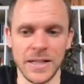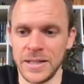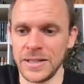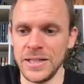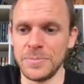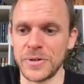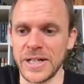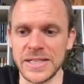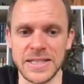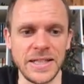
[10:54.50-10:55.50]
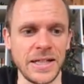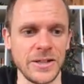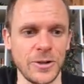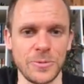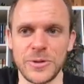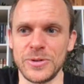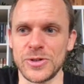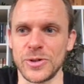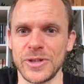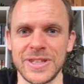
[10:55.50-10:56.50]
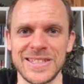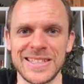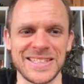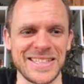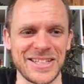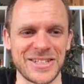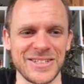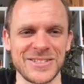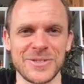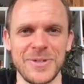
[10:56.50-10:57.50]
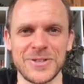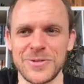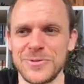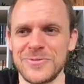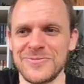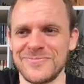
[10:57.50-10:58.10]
Keep practicing. I hope you enjoyed this session. Speak soon.